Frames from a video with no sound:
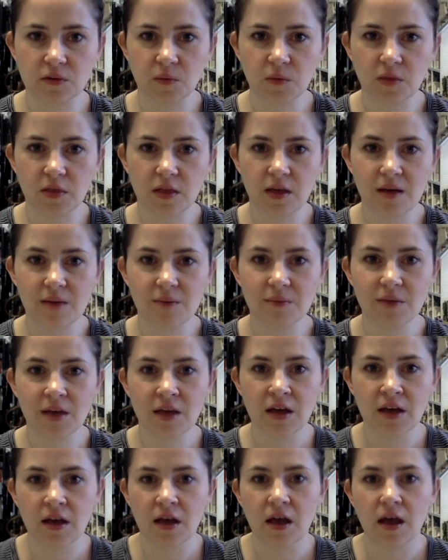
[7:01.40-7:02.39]
with them.
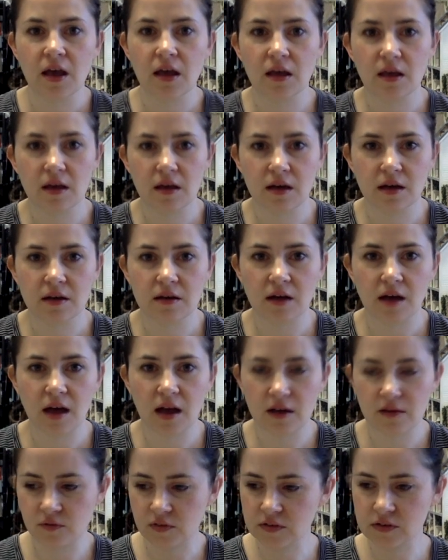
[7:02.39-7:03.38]
And I
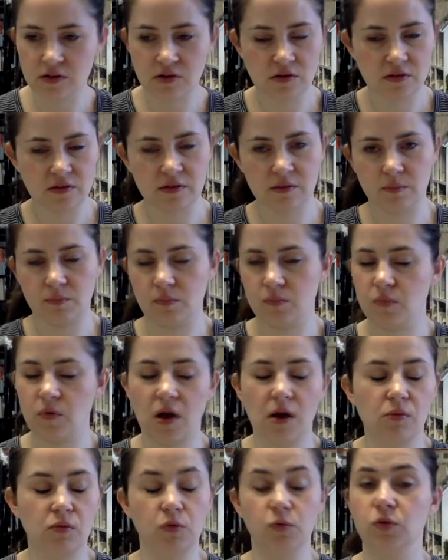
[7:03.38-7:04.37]
had visitors
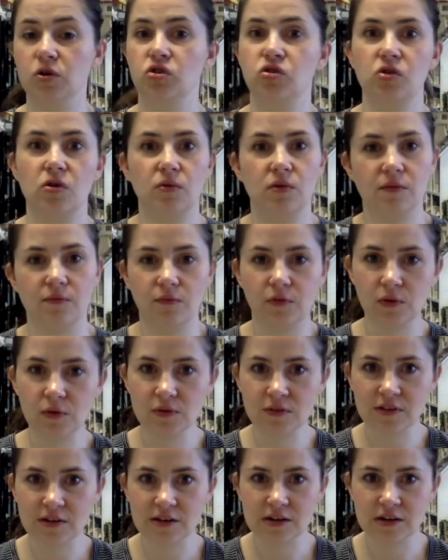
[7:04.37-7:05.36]
who were so
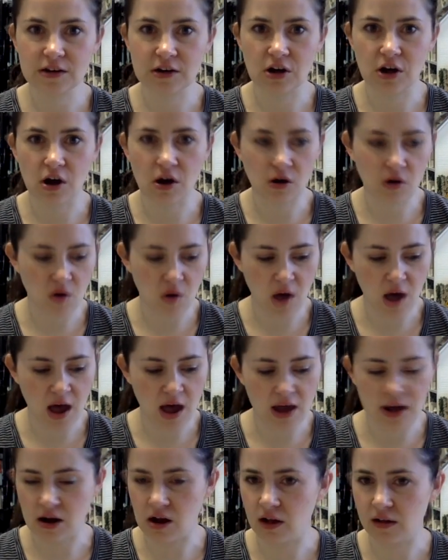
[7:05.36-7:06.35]
confused and didn't know,
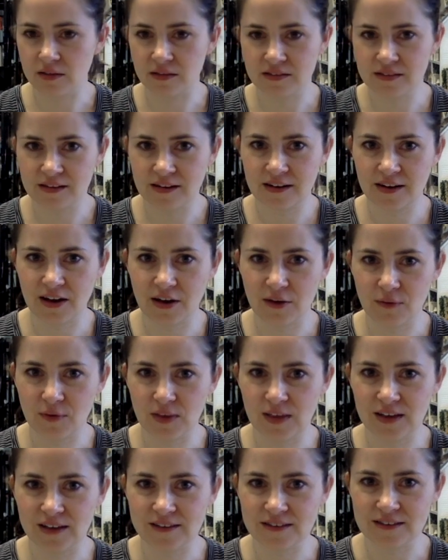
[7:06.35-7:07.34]
and all of a sudden I
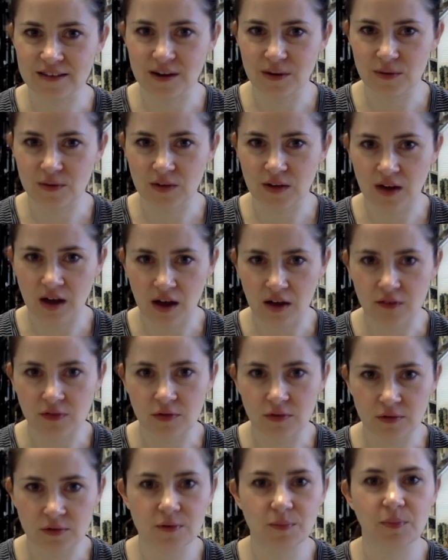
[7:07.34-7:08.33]
realized that I was going to have to
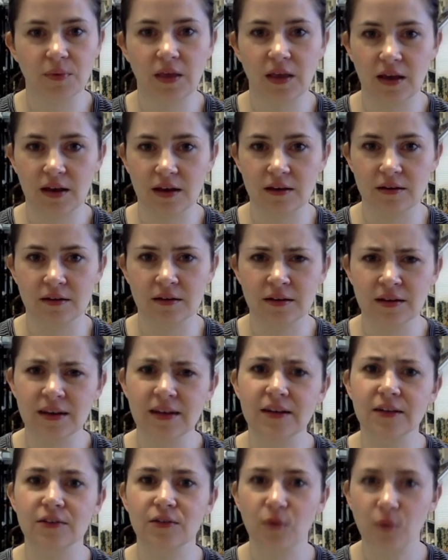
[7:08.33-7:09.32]
explain in
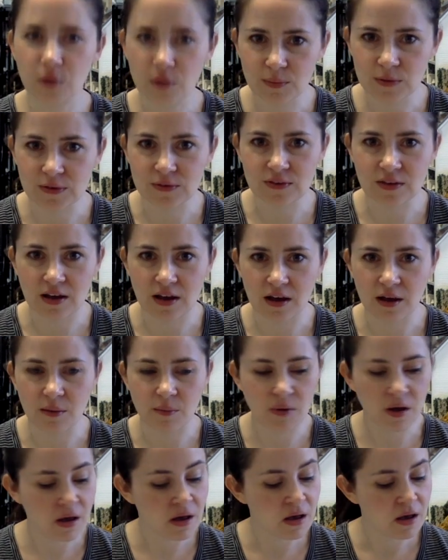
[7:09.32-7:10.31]
a toy museum
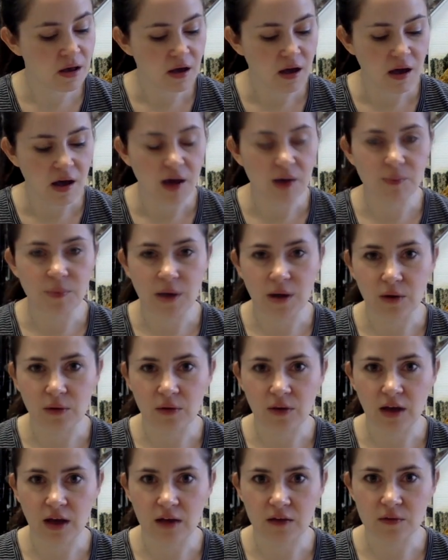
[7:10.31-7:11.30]
about
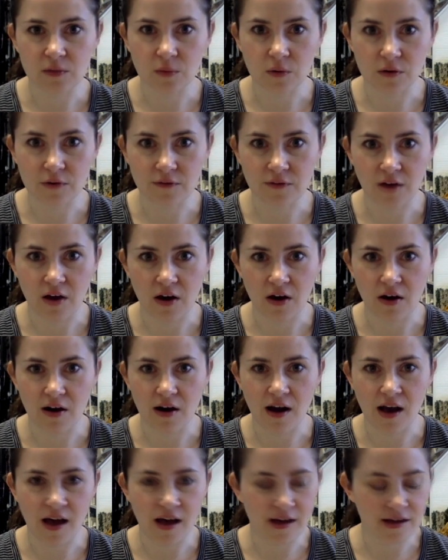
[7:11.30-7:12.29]
gas warfare.
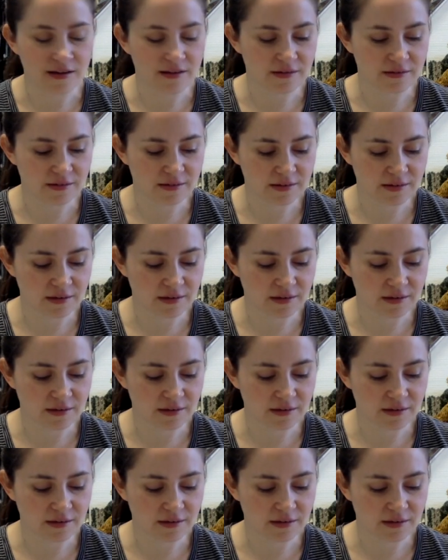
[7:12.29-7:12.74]
And